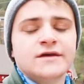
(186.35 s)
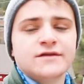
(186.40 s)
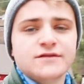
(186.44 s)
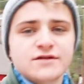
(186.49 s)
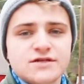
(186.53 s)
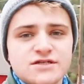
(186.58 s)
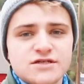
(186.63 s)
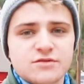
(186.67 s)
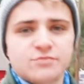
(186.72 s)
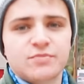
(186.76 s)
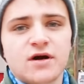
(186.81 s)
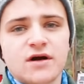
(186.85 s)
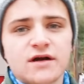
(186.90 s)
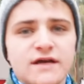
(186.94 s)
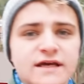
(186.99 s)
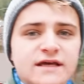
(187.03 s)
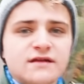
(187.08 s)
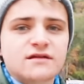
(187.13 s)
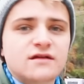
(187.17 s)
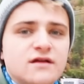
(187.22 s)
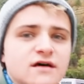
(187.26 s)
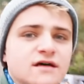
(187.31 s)
There's a
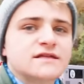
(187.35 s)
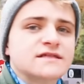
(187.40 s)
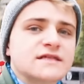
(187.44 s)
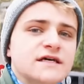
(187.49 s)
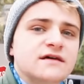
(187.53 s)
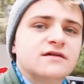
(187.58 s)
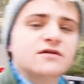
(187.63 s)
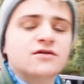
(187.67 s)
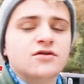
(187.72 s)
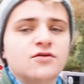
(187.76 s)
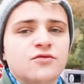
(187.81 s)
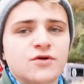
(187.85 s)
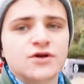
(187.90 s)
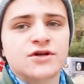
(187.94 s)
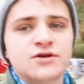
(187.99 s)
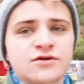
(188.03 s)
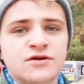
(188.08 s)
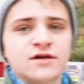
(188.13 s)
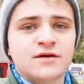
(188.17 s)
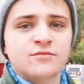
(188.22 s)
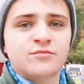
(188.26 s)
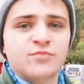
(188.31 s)
parking lot where
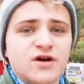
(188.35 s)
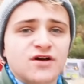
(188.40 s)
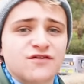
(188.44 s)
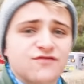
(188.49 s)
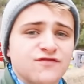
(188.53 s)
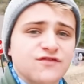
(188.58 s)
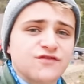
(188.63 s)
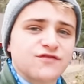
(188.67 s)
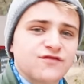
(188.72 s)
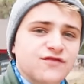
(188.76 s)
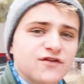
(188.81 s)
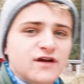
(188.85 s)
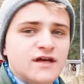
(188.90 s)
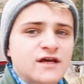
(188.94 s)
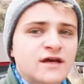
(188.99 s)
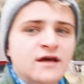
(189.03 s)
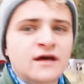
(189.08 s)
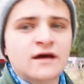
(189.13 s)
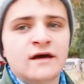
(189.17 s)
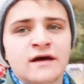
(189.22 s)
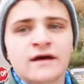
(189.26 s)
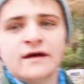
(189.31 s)
you can park for free,
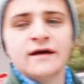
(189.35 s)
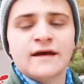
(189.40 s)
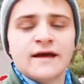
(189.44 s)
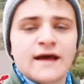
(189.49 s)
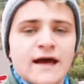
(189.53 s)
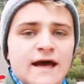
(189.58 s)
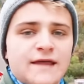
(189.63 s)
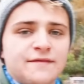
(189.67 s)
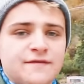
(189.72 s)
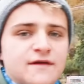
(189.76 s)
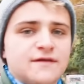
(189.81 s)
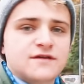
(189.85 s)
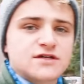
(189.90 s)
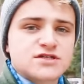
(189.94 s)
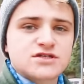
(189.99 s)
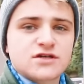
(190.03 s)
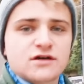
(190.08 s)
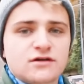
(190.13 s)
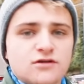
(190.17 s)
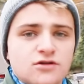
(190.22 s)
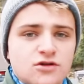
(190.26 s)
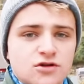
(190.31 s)
and then the
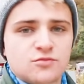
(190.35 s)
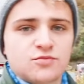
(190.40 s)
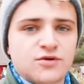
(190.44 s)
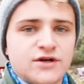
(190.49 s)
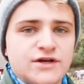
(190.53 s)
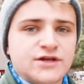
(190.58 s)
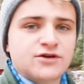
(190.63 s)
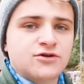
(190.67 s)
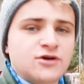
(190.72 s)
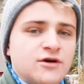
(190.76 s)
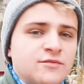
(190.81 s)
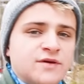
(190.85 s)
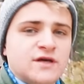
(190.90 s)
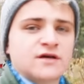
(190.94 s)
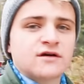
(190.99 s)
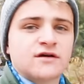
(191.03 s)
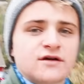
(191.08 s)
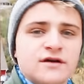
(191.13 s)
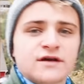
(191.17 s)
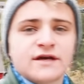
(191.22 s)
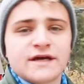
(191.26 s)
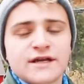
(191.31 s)
shuttle will bring you up
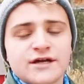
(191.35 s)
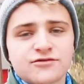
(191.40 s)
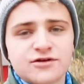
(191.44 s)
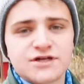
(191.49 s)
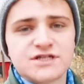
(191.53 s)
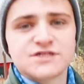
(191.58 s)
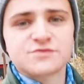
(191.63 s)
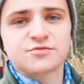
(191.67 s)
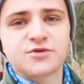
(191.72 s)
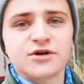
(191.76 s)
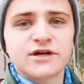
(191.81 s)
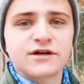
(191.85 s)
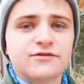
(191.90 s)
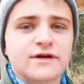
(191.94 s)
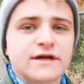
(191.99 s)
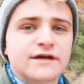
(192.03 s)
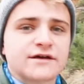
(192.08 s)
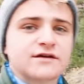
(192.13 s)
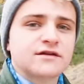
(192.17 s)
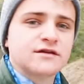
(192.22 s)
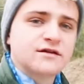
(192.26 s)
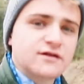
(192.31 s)
here, and it runs pretty
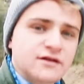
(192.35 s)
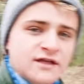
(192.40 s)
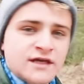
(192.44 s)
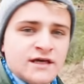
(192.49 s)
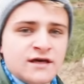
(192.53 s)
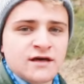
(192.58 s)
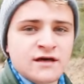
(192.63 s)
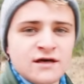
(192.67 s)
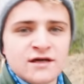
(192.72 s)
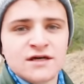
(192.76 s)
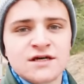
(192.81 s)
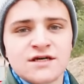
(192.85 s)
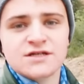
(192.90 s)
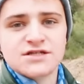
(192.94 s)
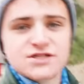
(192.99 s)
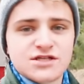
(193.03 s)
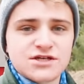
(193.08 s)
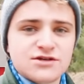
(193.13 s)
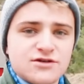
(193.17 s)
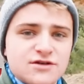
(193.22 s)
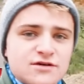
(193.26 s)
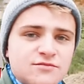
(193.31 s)
regularly,
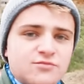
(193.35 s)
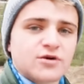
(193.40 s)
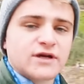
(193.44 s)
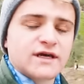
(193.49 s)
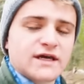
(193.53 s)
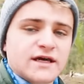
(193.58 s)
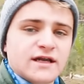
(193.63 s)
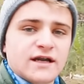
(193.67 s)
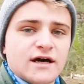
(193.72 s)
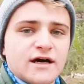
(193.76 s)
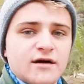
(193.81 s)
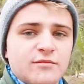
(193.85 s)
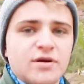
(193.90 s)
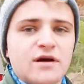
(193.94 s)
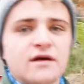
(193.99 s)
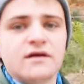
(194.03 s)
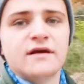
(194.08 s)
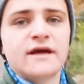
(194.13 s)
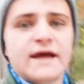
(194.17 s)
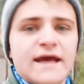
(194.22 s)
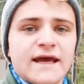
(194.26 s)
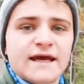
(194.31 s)
so you can bring it up
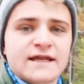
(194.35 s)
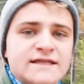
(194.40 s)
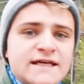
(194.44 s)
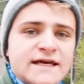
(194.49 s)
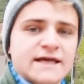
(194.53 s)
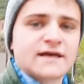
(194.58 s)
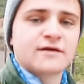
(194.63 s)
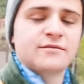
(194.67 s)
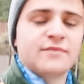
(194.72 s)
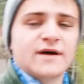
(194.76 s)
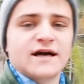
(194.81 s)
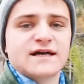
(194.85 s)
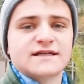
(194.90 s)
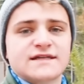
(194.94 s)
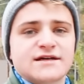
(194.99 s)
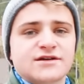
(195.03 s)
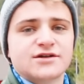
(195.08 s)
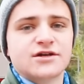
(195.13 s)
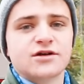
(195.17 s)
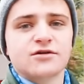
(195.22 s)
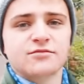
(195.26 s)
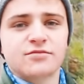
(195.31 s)
and take it back
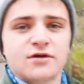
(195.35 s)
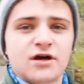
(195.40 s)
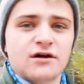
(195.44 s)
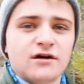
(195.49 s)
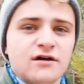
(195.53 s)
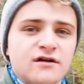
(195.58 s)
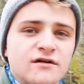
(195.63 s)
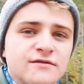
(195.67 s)
down to your car.